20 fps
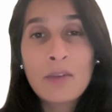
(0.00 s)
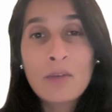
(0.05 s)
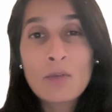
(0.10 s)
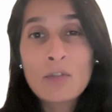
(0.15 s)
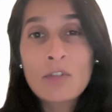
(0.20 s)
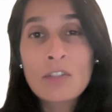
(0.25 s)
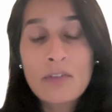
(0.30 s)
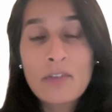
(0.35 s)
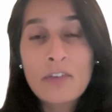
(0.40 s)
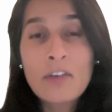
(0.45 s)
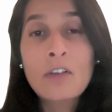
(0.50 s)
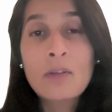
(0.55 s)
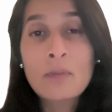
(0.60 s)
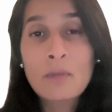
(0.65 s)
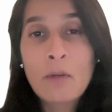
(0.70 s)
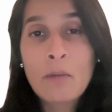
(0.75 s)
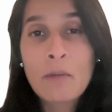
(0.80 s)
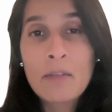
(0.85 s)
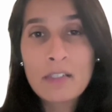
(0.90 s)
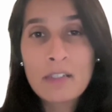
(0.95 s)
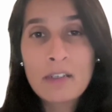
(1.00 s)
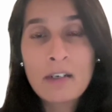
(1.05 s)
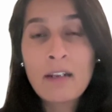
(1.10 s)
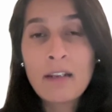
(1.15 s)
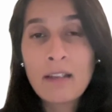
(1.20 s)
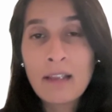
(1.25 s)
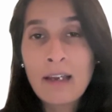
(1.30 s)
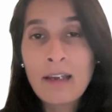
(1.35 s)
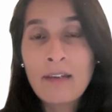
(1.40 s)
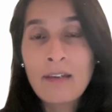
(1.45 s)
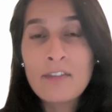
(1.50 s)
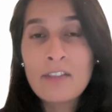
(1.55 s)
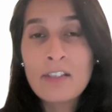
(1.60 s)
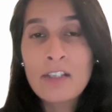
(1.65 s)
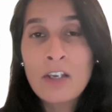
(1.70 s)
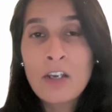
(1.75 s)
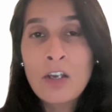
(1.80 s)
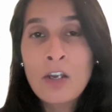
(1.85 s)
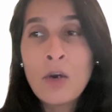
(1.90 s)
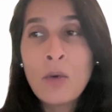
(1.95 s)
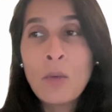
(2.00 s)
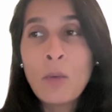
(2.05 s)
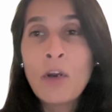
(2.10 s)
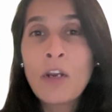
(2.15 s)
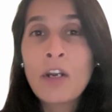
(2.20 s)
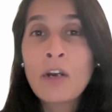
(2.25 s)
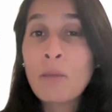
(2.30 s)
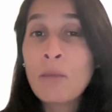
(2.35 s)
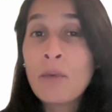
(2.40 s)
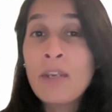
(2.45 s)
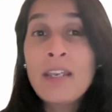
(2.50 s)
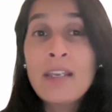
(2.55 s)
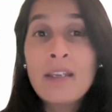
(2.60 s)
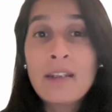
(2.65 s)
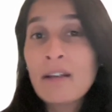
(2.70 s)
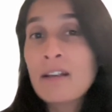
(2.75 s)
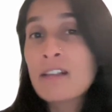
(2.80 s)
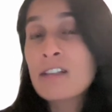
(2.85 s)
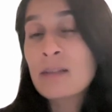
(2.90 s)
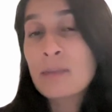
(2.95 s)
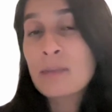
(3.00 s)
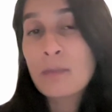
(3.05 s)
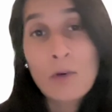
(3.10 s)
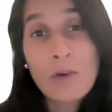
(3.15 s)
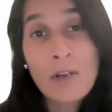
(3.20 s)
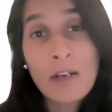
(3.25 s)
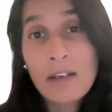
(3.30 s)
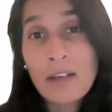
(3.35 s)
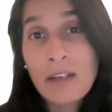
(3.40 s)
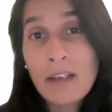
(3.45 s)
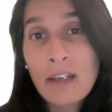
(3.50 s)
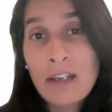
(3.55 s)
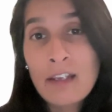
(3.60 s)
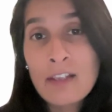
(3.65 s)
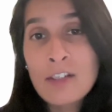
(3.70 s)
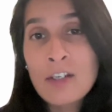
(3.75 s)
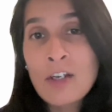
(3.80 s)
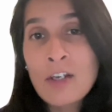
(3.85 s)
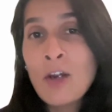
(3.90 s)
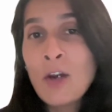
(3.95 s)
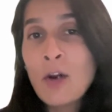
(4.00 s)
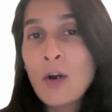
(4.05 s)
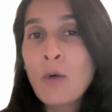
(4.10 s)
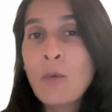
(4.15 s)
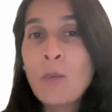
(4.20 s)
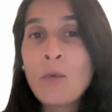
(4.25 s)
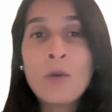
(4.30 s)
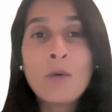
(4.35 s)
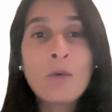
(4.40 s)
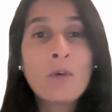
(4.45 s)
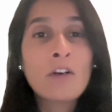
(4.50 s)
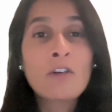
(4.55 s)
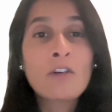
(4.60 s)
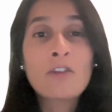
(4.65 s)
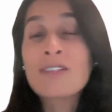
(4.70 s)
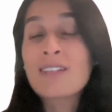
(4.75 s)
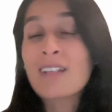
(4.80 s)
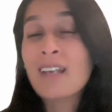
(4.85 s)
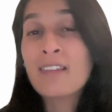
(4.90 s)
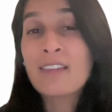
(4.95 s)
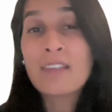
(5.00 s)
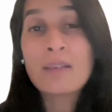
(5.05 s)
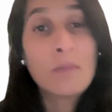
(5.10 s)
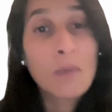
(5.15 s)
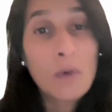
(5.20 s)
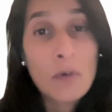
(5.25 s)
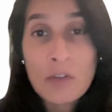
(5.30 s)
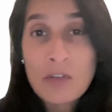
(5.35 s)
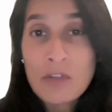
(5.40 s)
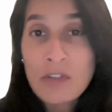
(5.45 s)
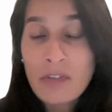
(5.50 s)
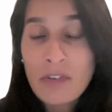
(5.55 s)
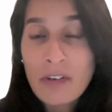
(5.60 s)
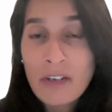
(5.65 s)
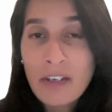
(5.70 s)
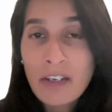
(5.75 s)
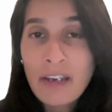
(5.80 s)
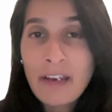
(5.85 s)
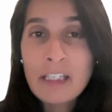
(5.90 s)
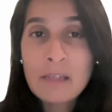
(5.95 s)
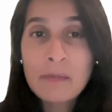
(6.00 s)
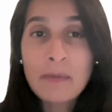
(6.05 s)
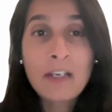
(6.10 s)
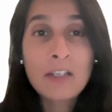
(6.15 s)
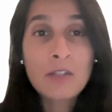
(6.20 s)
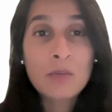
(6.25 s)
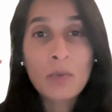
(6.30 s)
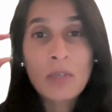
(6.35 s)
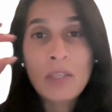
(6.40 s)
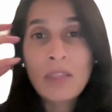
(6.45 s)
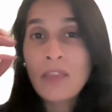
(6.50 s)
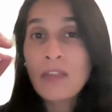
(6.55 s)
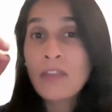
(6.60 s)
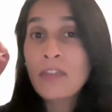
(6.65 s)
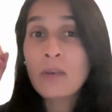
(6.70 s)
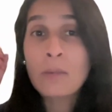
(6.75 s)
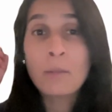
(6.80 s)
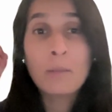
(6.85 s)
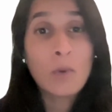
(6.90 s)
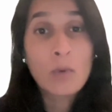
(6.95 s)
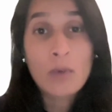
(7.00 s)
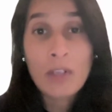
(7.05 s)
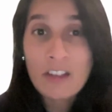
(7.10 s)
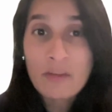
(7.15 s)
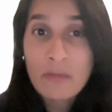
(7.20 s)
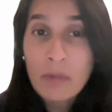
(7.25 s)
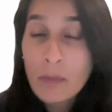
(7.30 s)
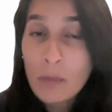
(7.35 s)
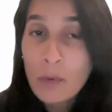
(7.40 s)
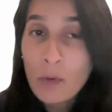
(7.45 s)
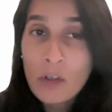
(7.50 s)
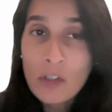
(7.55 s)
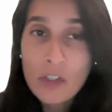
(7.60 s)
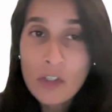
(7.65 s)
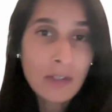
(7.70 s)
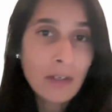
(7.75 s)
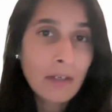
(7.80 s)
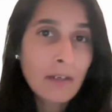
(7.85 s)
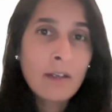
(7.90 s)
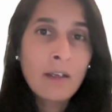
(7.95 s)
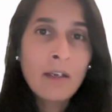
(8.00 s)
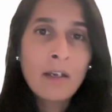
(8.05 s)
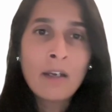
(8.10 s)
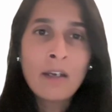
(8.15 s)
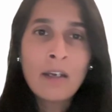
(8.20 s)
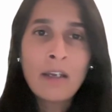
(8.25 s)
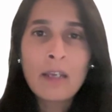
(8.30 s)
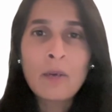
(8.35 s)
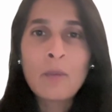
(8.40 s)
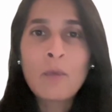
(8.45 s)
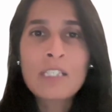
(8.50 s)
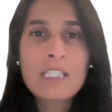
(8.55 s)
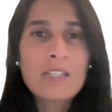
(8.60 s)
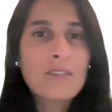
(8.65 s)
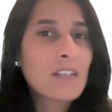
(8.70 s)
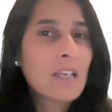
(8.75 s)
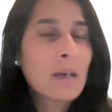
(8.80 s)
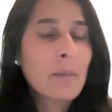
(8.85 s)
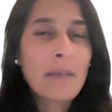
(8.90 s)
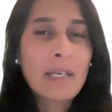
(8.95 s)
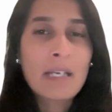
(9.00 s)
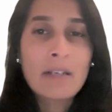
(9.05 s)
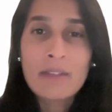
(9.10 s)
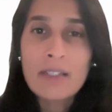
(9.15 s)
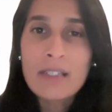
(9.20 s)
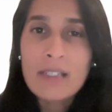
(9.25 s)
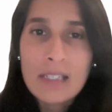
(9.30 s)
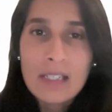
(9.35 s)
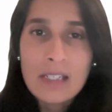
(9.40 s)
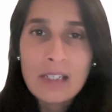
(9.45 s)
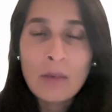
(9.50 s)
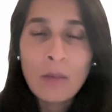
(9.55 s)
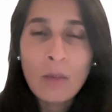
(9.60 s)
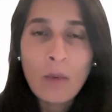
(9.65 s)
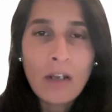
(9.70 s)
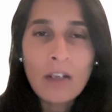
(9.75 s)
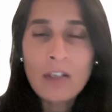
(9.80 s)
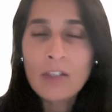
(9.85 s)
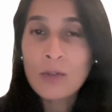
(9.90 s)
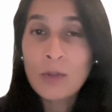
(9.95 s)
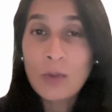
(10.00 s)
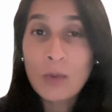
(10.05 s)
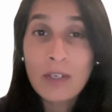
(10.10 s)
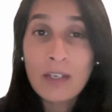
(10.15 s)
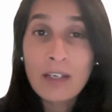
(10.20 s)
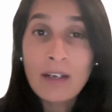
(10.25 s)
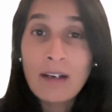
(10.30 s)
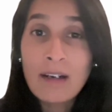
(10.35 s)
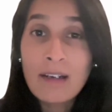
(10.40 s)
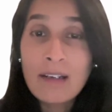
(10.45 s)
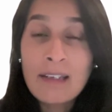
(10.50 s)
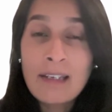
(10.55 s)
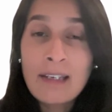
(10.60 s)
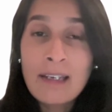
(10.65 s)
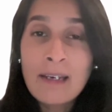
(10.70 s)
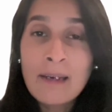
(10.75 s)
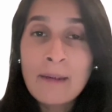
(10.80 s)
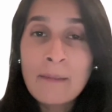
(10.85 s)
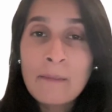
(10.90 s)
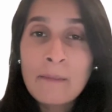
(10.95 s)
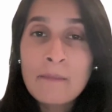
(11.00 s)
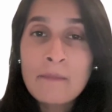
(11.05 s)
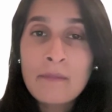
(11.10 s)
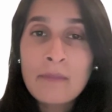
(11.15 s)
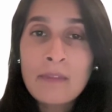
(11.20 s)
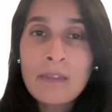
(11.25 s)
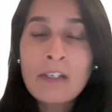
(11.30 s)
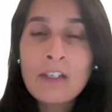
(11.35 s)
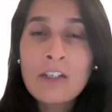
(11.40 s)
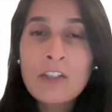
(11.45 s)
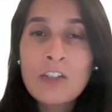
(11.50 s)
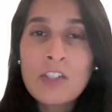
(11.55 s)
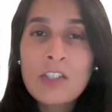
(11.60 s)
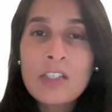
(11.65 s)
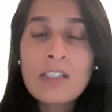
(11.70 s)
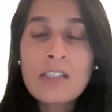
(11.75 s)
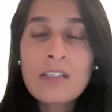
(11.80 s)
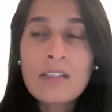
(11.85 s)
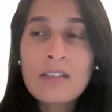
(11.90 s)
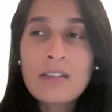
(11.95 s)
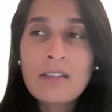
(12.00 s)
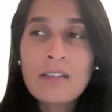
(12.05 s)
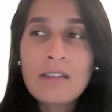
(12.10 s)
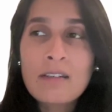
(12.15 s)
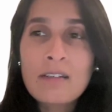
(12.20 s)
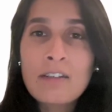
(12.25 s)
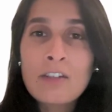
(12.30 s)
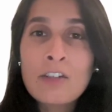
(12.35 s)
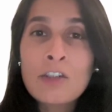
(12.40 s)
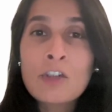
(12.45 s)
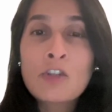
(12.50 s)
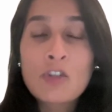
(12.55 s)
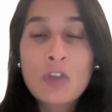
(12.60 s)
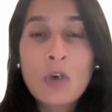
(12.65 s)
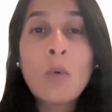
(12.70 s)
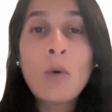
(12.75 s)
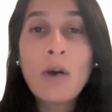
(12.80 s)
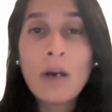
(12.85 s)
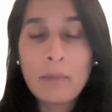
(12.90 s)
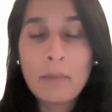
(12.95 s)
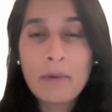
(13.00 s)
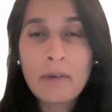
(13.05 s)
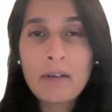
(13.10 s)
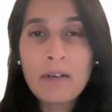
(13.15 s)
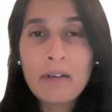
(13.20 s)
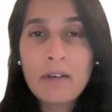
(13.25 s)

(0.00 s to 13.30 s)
through those difficult moments in our lives where we cannot support our kids, or we don't understand the emotions of our kids because we think they're blown out of proportion and it wasn't even that big of a deal, what is going on? Just show up.